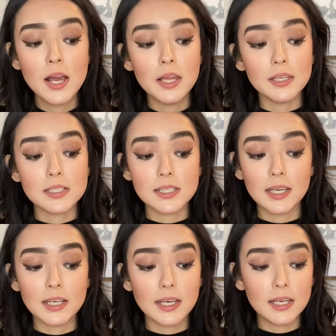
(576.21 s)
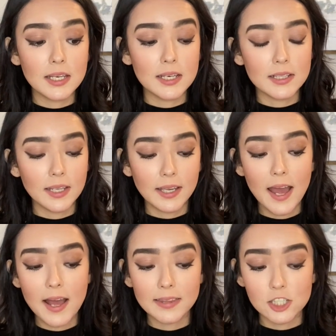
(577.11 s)
the date it, like
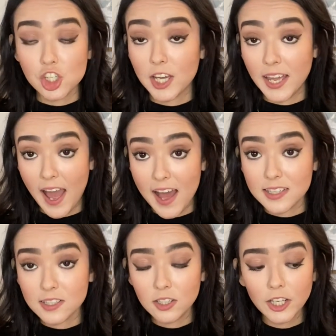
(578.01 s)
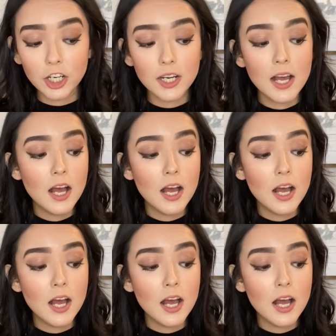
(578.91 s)
the check has on there,